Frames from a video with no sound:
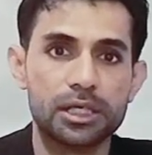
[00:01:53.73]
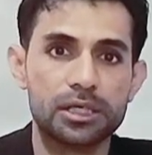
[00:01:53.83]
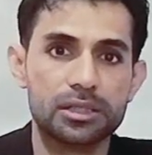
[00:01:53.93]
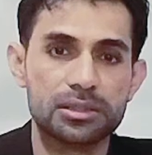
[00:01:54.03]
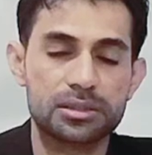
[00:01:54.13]

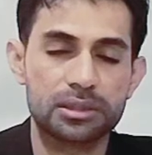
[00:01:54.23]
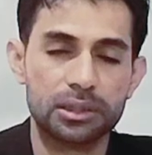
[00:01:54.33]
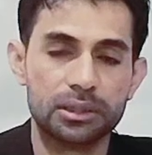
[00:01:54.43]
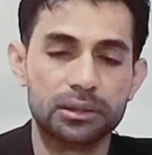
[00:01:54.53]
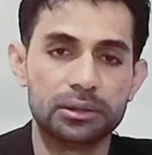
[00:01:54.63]
It's
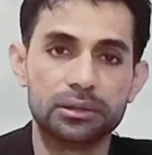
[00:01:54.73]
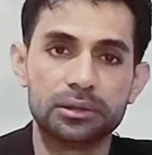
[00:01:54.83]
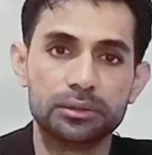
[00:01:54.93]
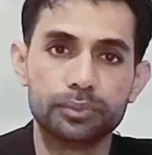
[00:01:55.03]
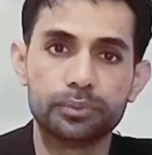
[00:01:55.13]

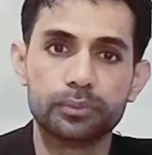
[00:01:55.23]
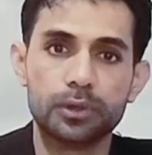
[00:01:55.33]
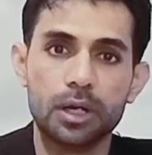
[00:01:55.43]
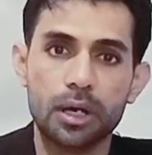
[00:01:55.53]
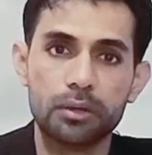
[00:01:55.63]

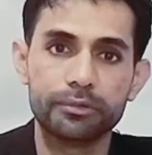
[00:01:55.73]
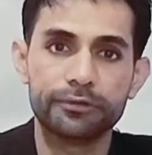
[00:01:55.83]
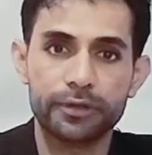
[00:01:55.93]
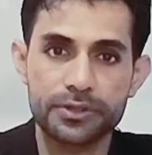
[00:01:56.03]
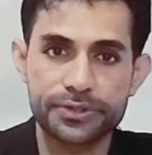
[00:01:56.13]

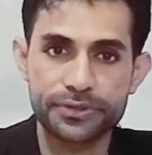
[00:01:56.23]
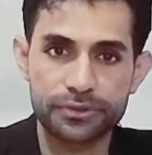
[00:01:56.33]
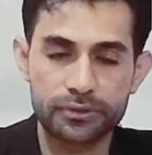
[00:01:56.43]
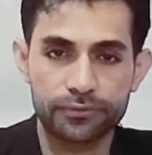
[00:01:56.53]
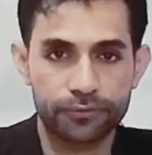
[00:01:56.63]
our
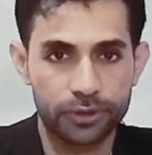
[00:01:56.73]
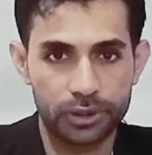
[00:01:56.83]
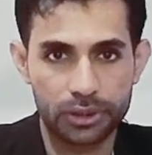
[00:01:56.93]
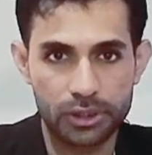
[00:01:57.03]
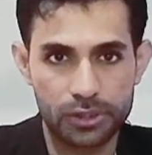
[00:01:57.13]
assistant
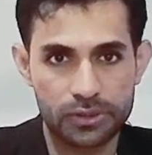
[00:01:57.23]
fee